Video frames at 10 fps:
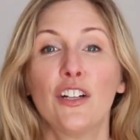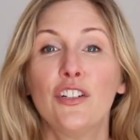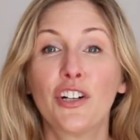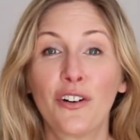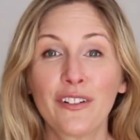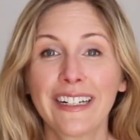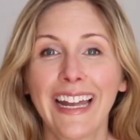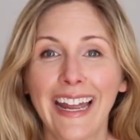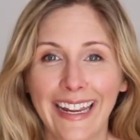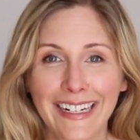Don't
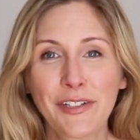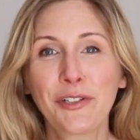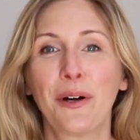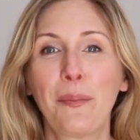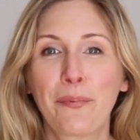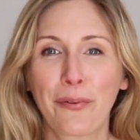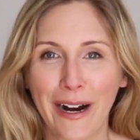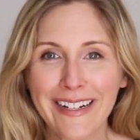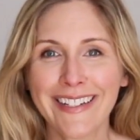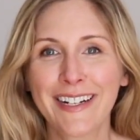get into a
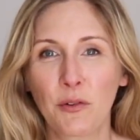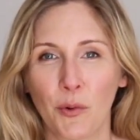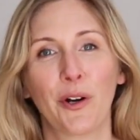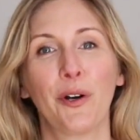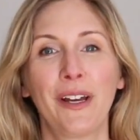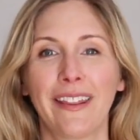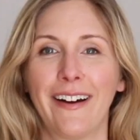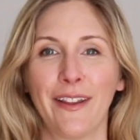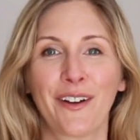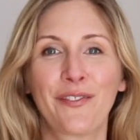pricing war with
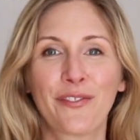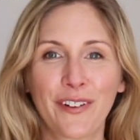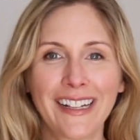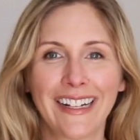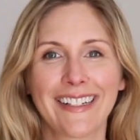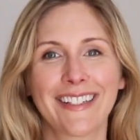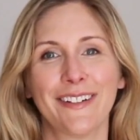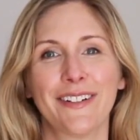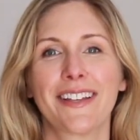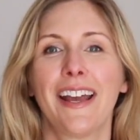other
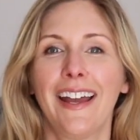freelancers.